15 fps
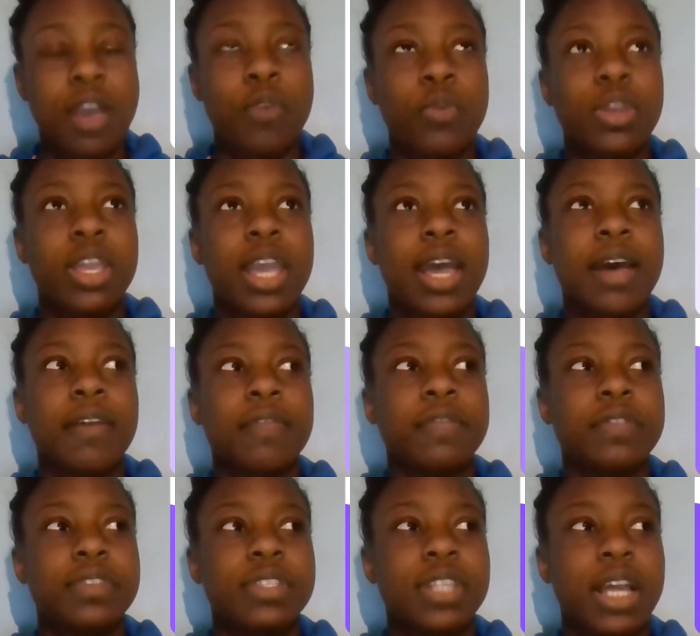we have
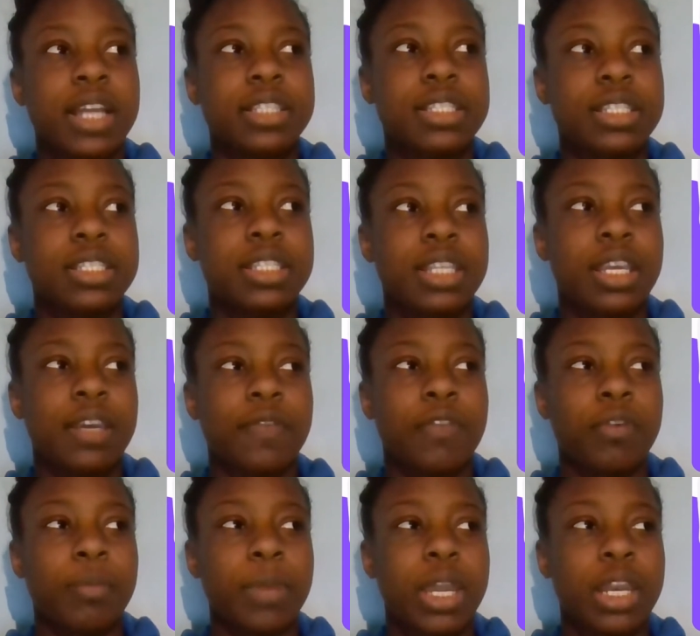sizes
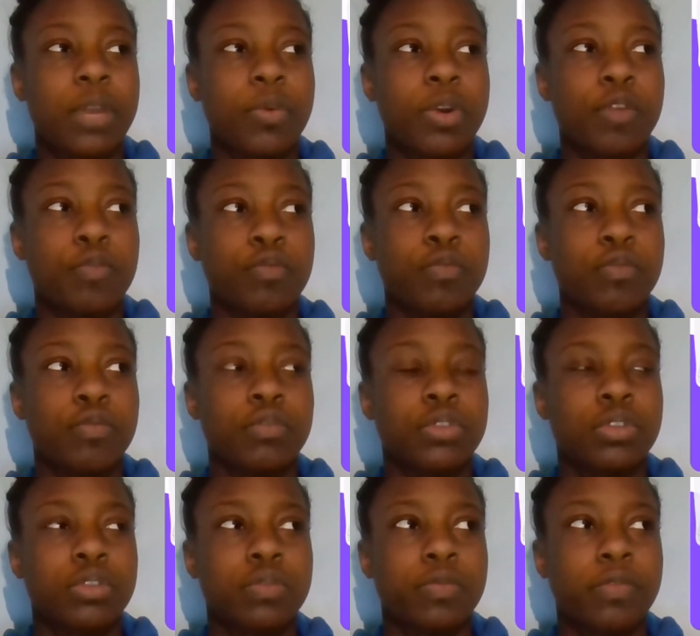from anywhere
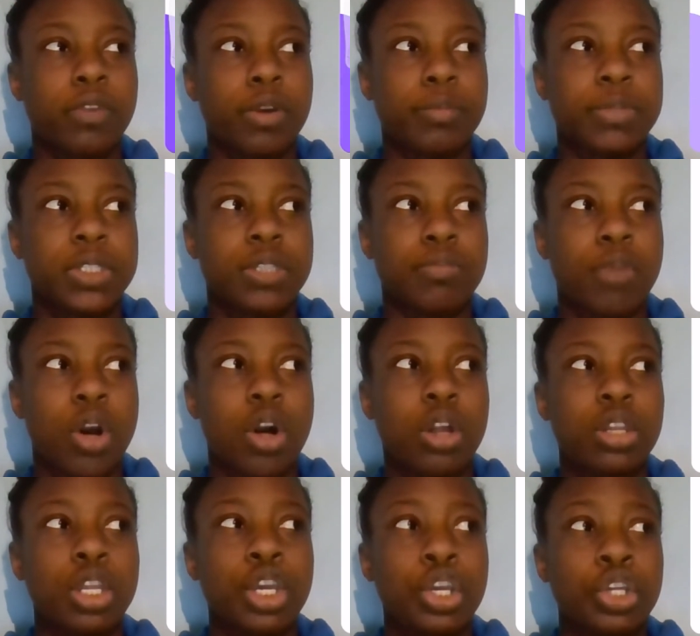from
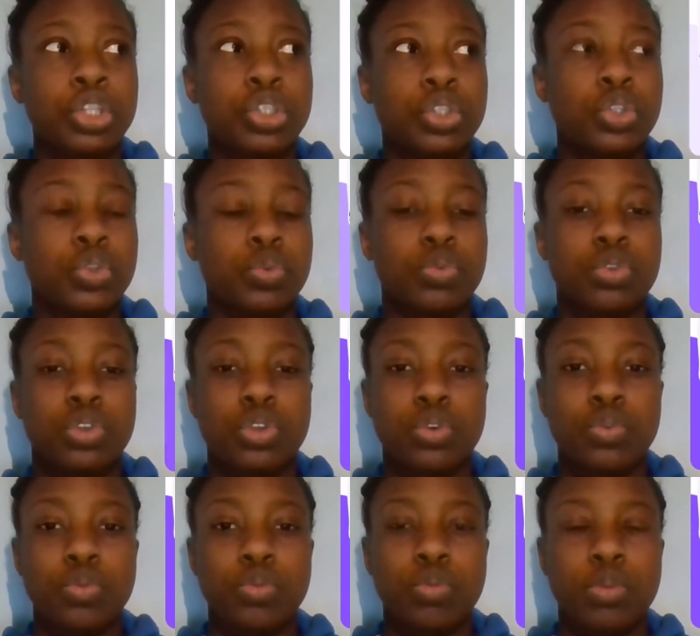small
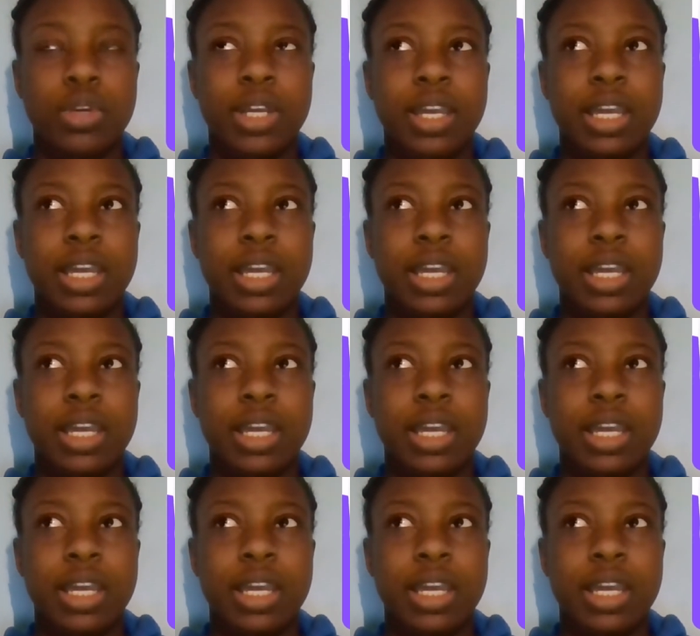to